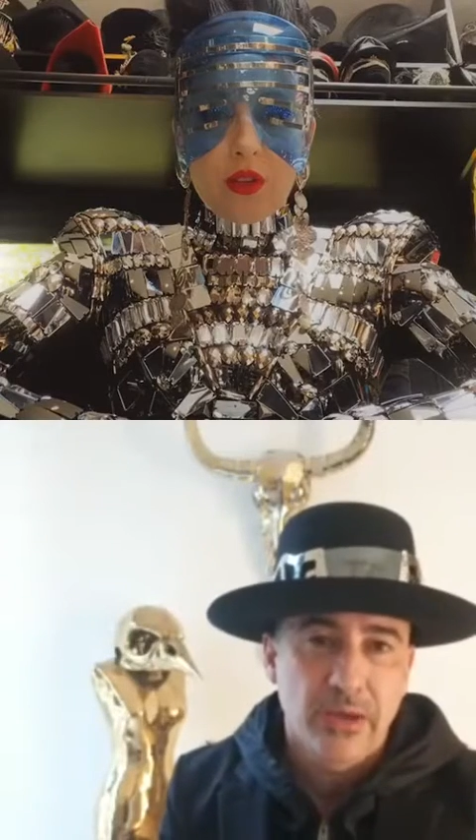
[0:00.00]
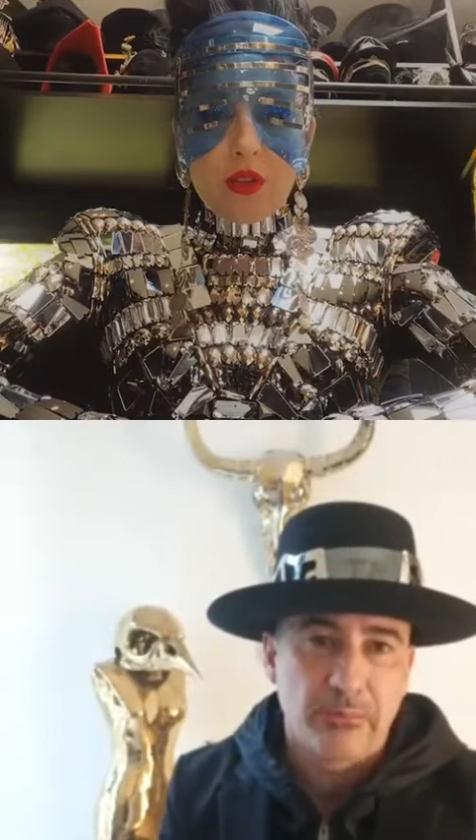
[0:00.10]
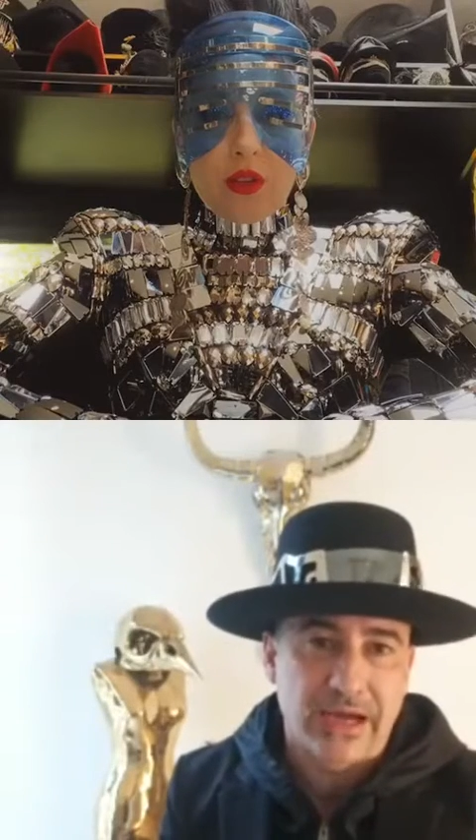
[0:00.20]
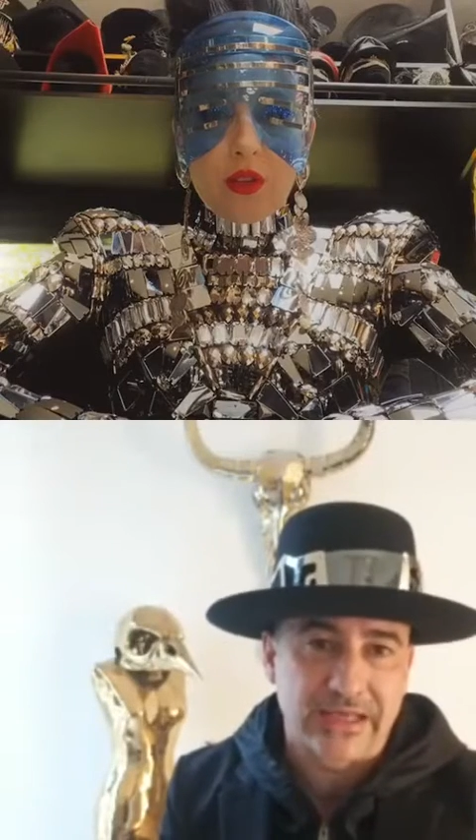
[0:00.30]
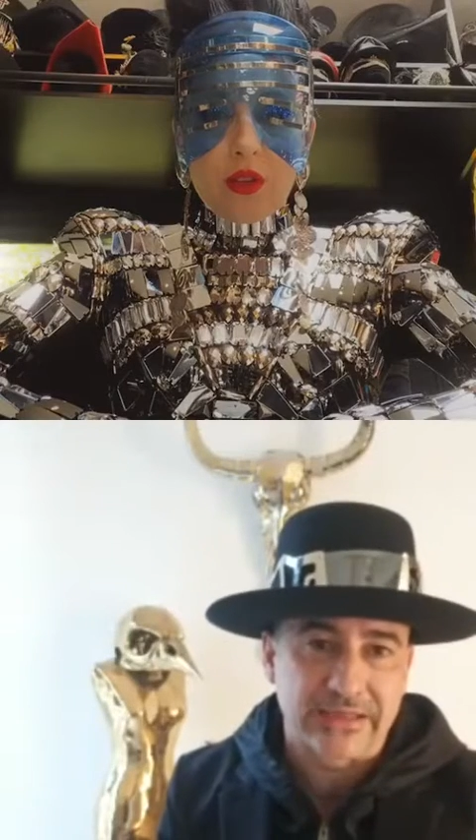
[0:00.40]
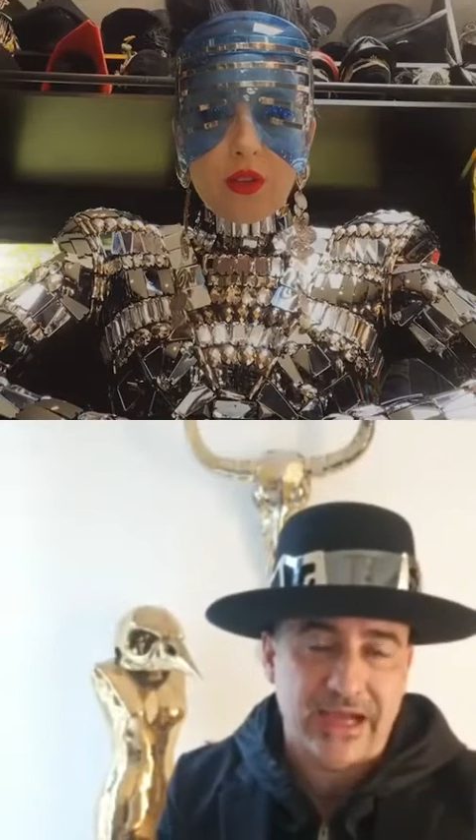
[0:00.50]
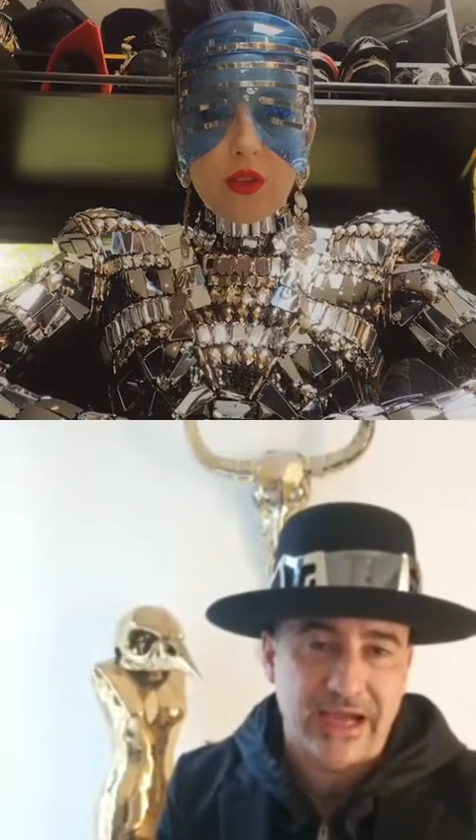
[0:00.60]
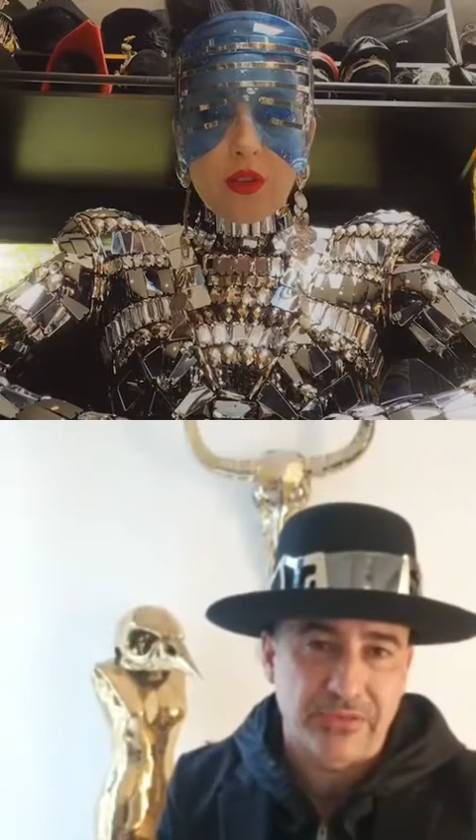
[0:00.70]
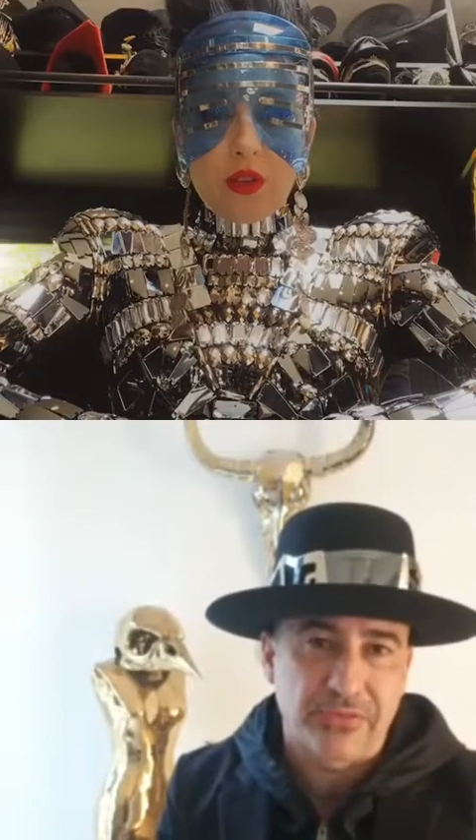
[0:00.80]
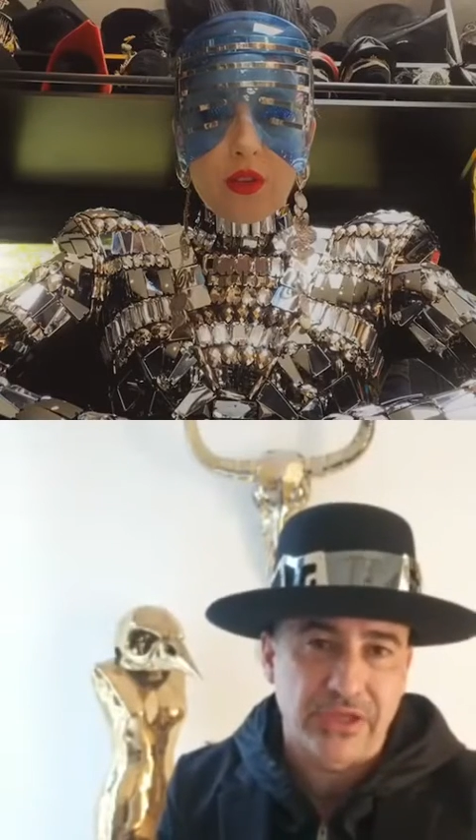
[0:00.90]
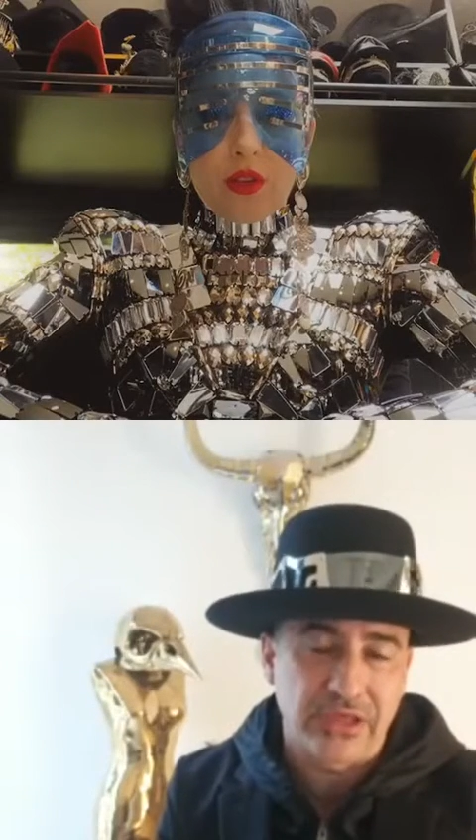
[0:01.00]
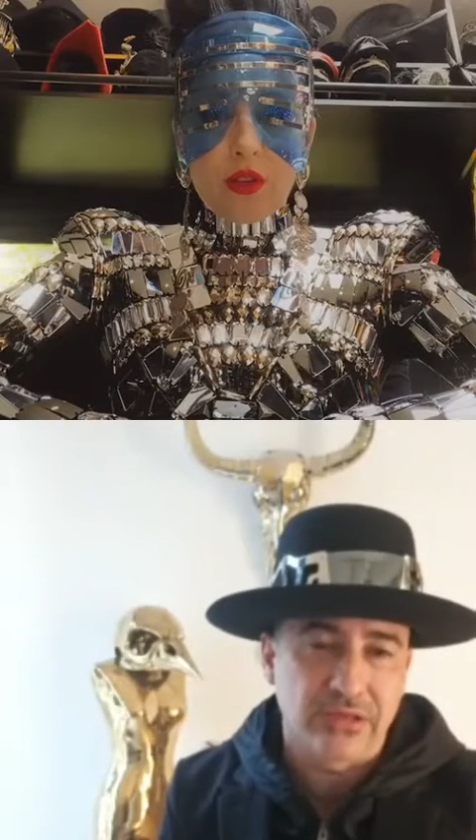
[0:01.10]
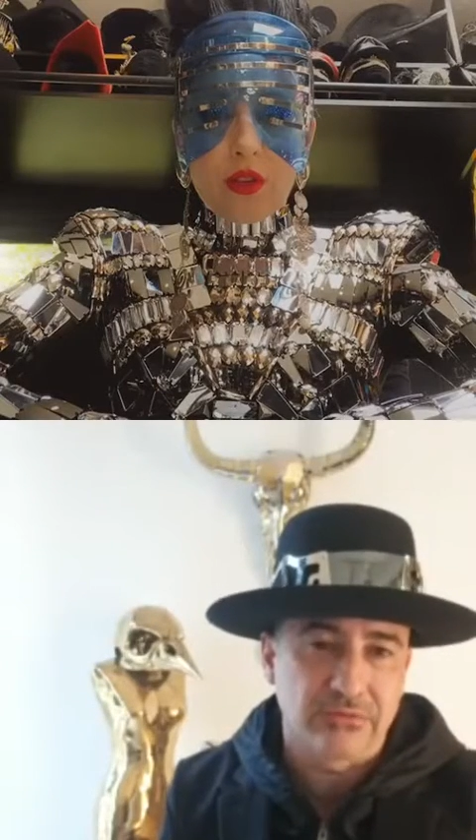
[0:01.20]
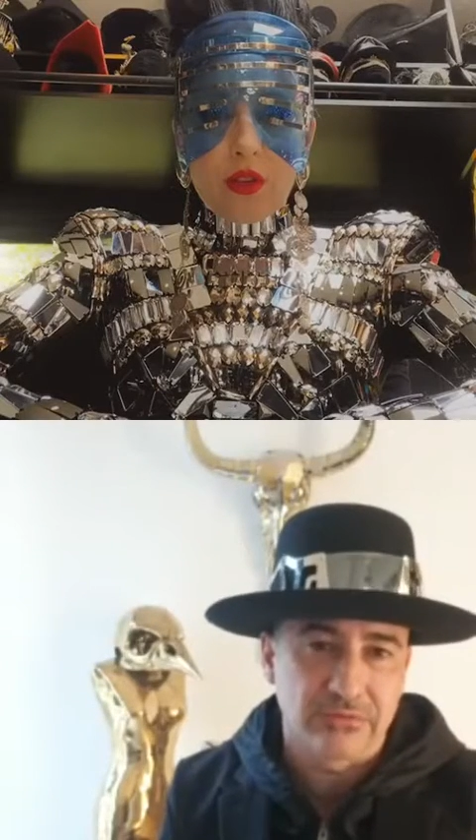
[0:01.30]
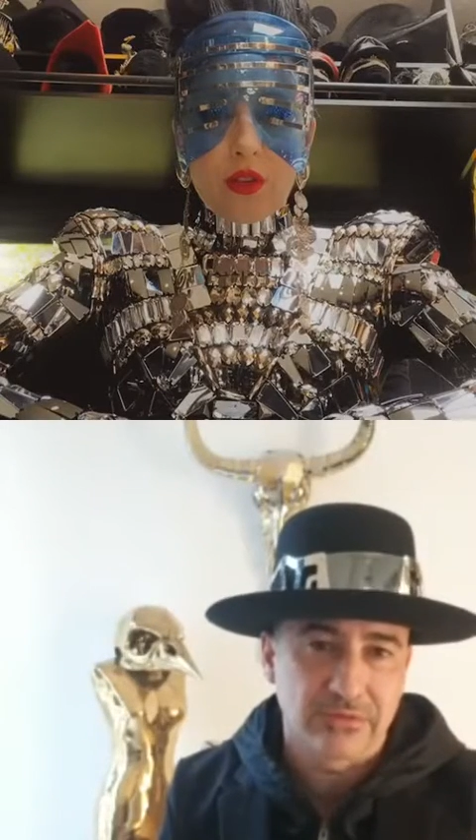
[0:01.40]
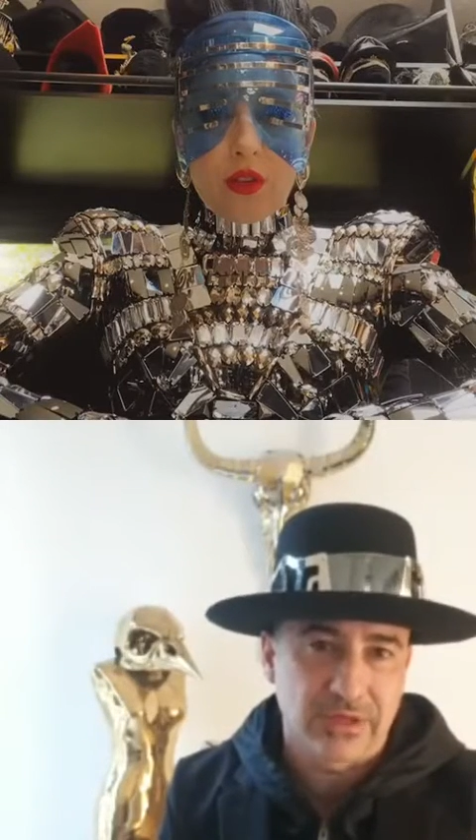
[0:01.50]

but I think